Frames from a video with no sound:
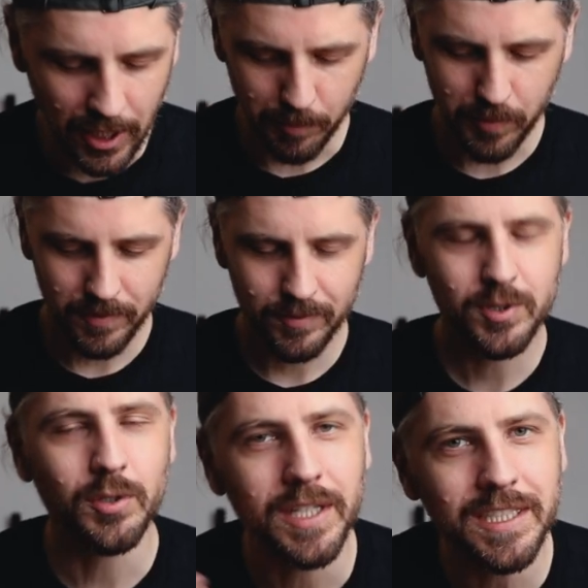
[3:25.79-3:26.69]
up,
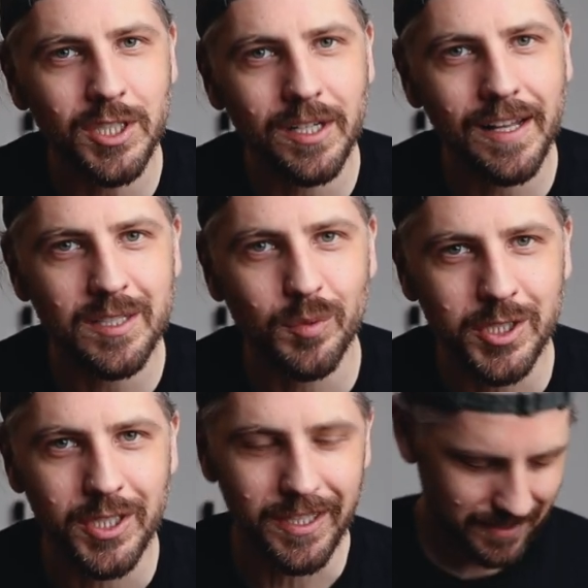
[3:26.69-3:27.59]
so get your glassware
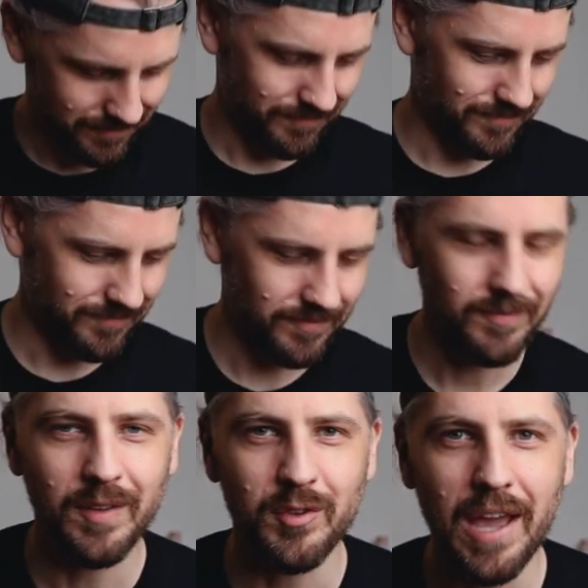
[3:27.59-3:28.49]
chilling,
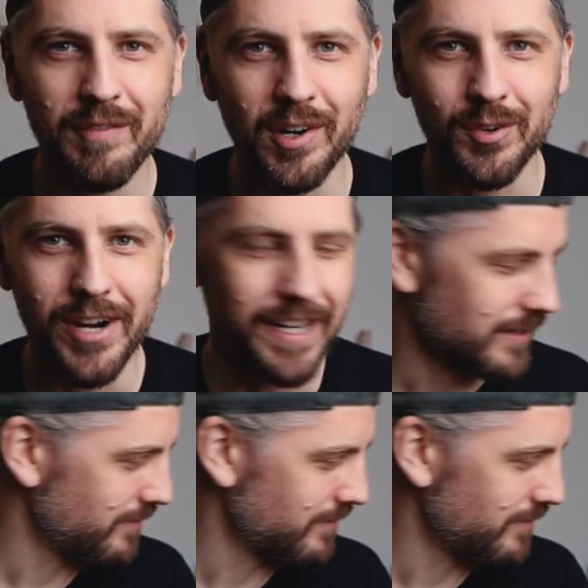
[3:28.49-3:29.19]
if you haven't already.